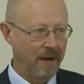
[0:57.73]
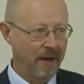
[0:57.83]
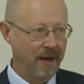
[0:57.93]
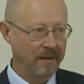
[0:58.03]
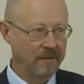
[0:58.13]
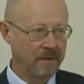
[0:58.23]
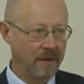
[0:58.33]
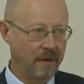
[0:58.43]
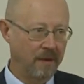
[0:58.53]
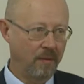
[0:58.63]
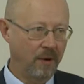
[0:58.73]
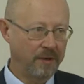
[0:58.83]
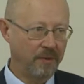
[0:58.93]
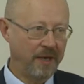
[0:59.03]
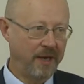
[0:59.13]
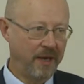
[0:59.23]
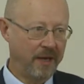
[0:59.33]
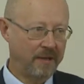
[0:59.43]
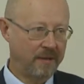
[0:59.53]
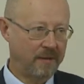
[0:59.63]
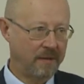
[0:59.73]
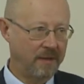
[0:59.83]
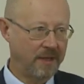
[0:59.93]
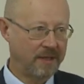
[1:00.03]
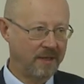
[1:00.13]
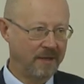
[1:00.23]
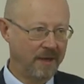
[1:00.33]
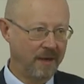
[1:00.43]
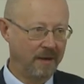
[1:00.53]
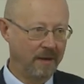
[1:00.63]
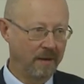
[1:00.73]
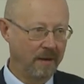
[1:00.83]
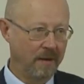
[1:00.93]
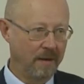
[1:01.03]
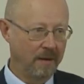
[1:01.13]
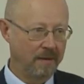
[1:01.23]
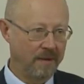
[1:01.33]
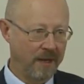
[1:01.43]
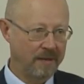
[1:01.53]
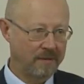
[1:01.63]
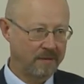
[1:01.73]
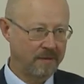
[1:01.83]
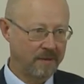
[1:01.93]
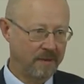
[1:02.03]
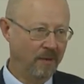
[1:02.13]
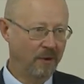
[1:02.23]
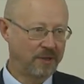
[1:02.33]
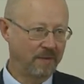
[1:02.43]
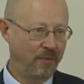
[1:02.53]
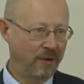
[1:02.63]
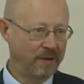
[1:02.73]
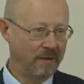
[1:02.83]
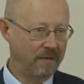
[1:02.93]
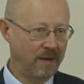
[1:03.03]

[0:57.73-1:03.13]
And what we heard yesterday, that the most important